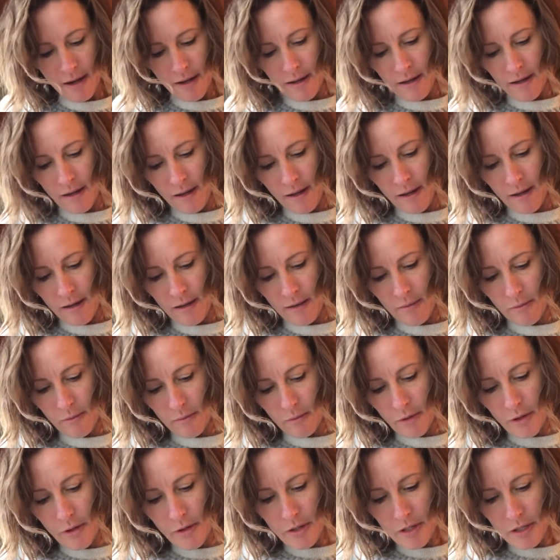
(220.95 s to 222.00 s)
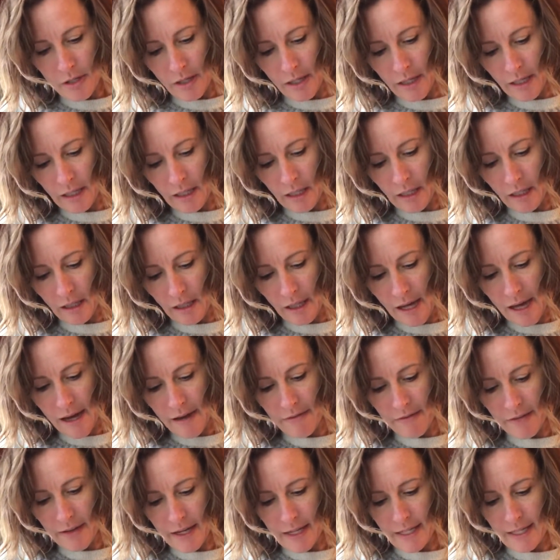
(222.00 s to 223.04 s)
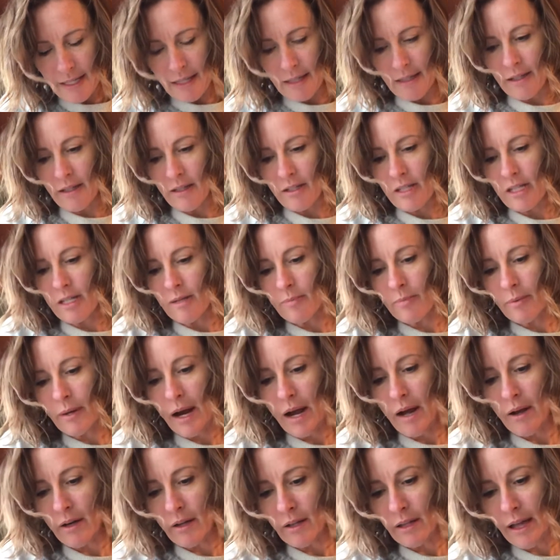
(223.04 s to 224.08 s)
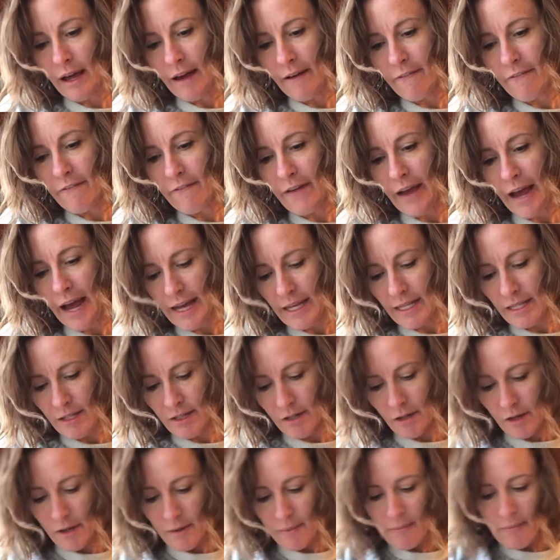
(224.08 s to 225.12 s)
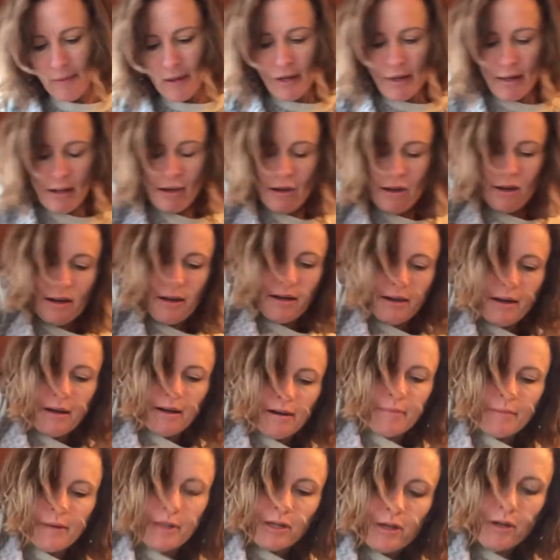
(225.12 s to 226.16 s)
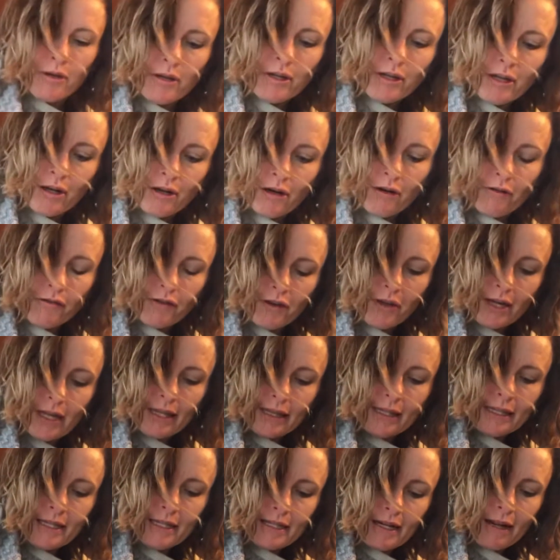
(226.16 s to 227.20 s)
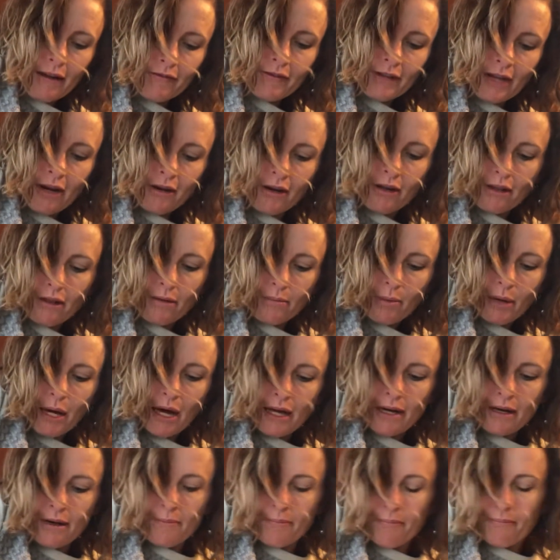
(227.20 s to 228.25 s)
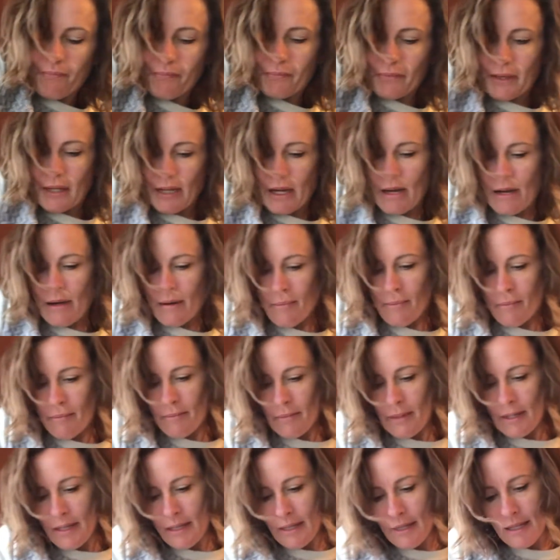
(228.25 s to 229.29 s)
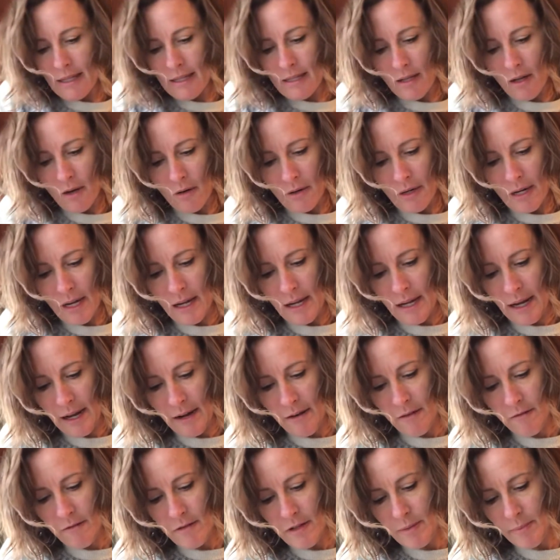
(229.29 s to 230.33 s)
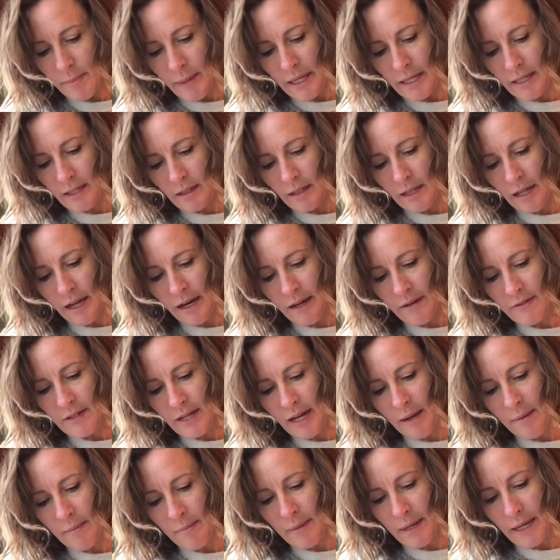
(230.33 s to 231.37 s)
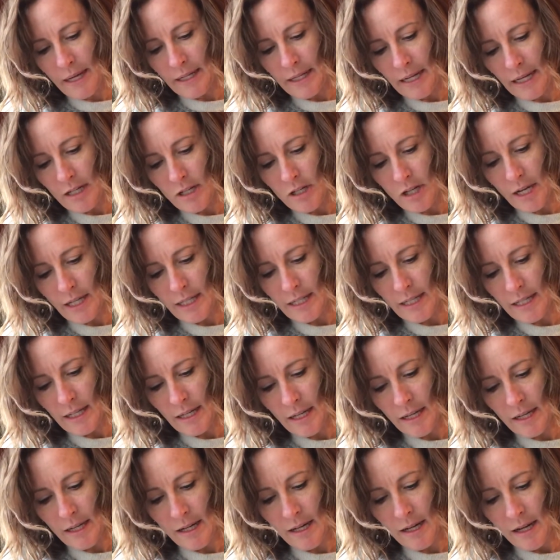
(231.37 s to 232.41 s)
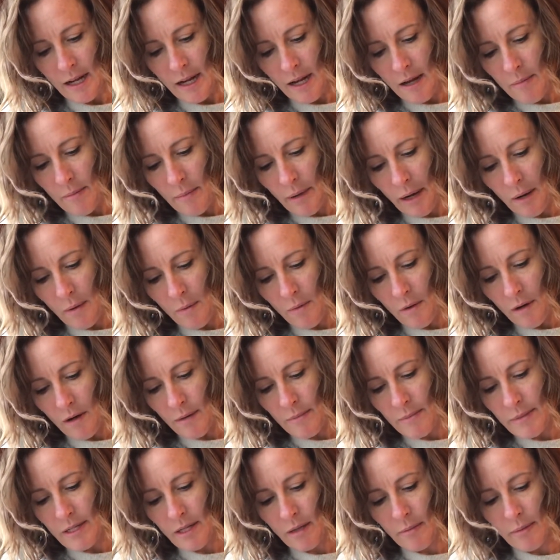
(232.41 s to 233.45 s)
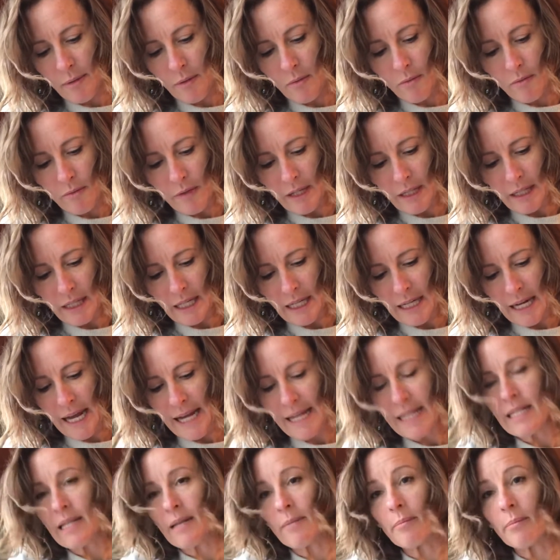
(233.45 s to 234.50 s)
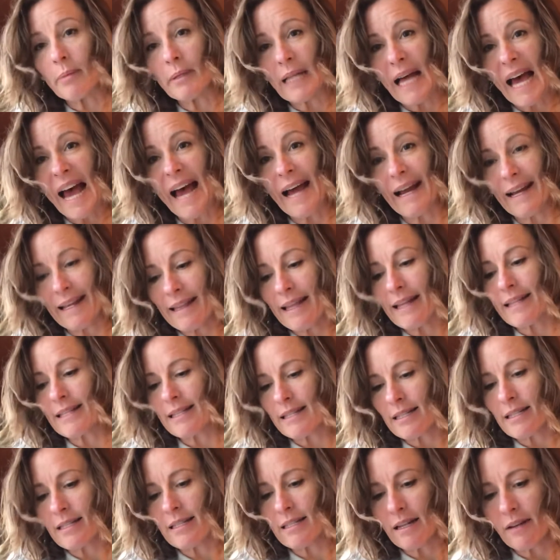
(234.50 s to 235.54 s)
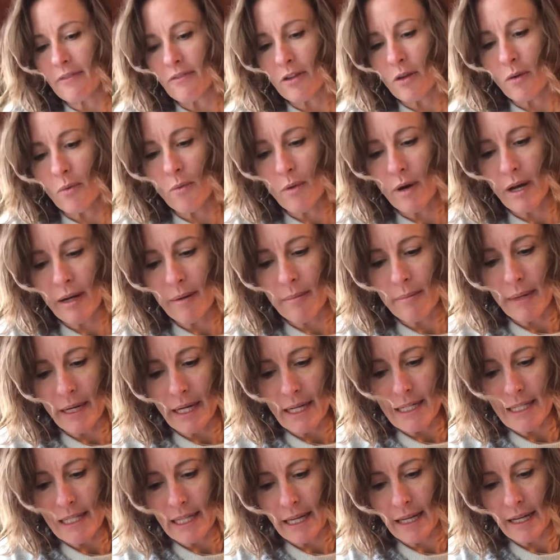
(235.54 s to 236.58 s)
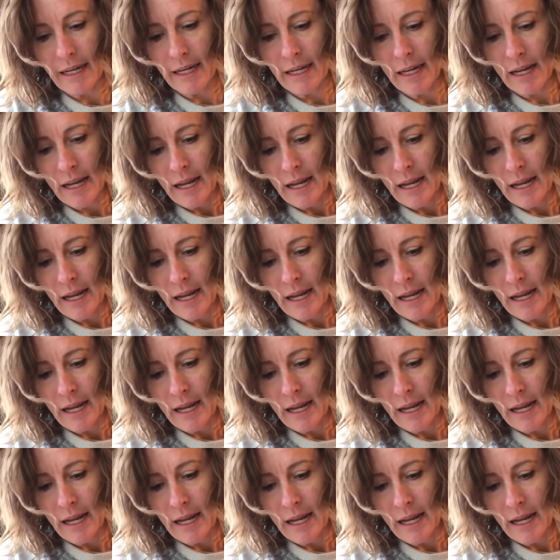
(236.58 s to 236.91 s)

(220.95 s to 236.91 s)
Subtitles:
The roots are gonna love this, and they'll sprout a lot faster. And if you get the stuff down at the bottom, that's already kind of spent a lot of time being digested by worms, it'll be really nice and black. That's the stuff you want to mix in.